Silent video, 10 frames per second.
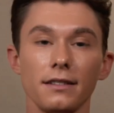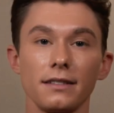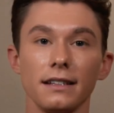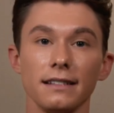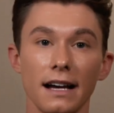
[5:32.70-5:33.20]

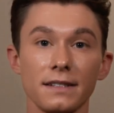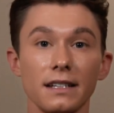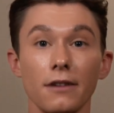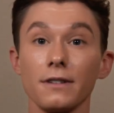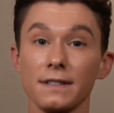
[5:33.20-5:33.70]
The last
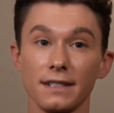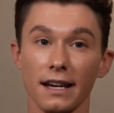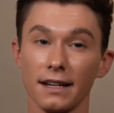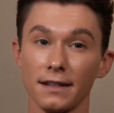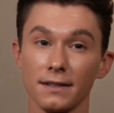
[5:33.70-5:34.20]
thing I want to
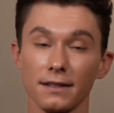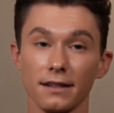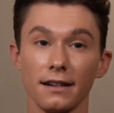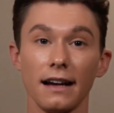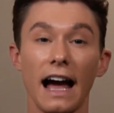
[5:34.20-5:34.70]
say is
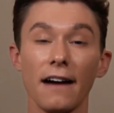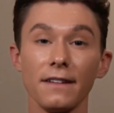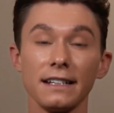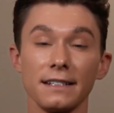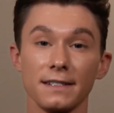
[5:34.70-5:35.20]

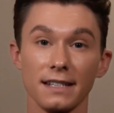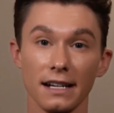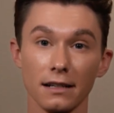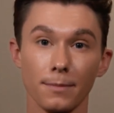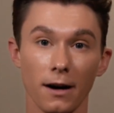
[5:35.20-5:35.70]
having an
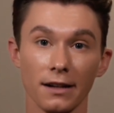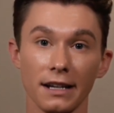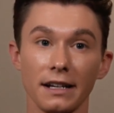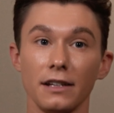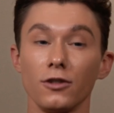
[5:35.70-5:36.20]
aesthetic
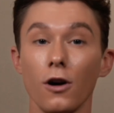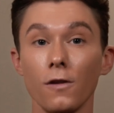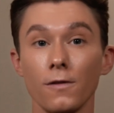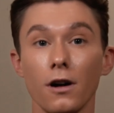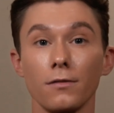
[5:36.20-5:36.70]
body and
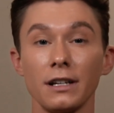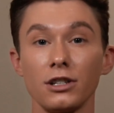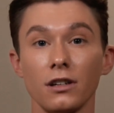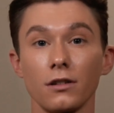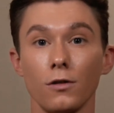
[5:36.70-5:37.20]
overall
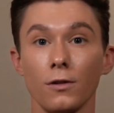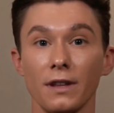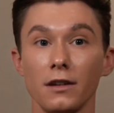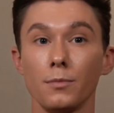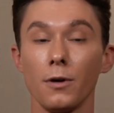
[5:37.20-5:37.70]
reaching a goal
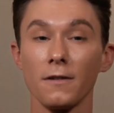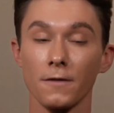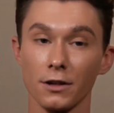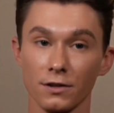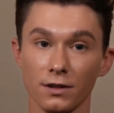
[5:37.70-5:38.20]
that you put
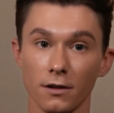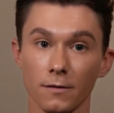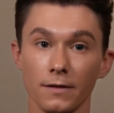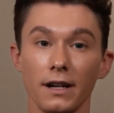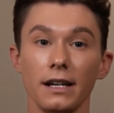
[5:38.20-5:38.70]
for
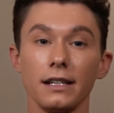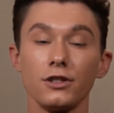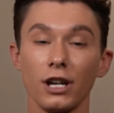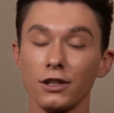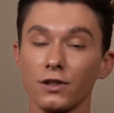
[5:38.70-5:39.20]
yourself
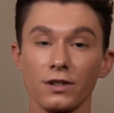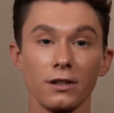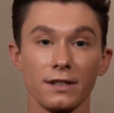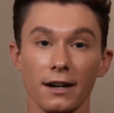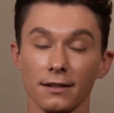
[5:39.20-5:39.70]
changes your
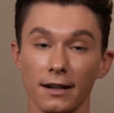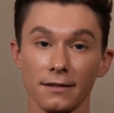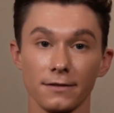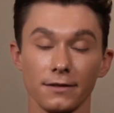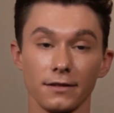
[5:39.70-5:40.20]
entire
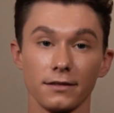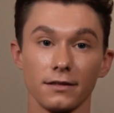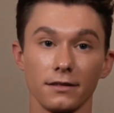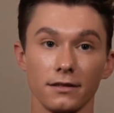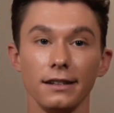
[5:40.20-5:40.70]
life.
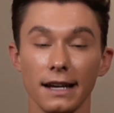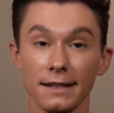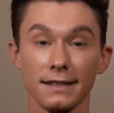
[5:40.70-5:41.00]
Yes,